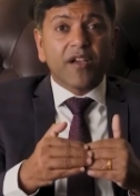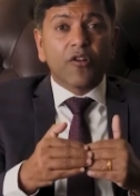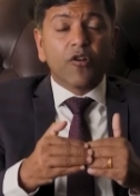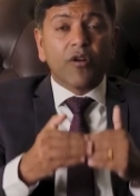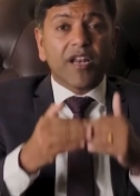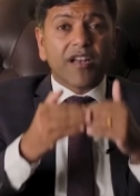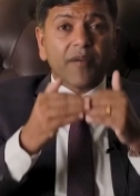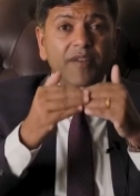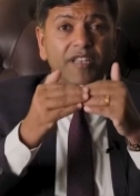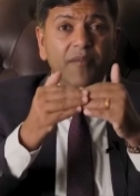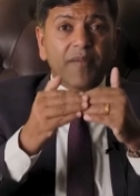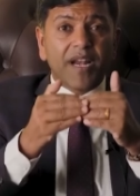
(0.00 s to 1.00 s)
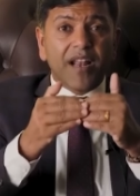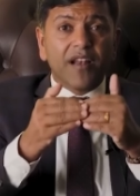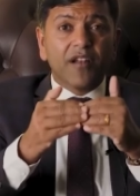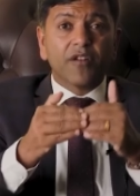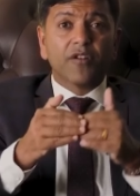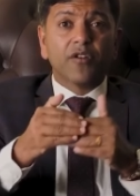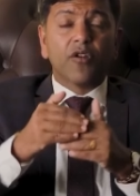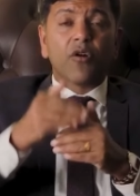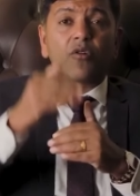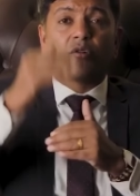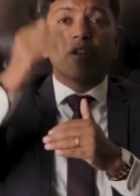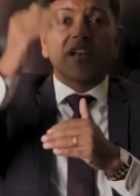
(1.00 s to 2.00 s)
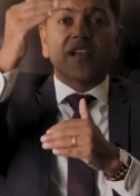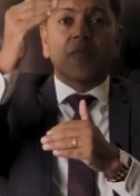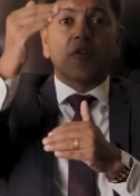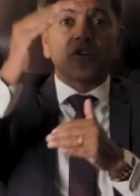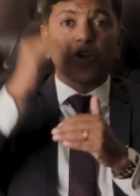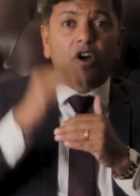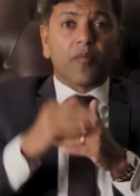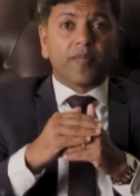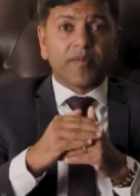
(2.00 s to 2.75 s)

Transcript: good income in the middle, no good income on top.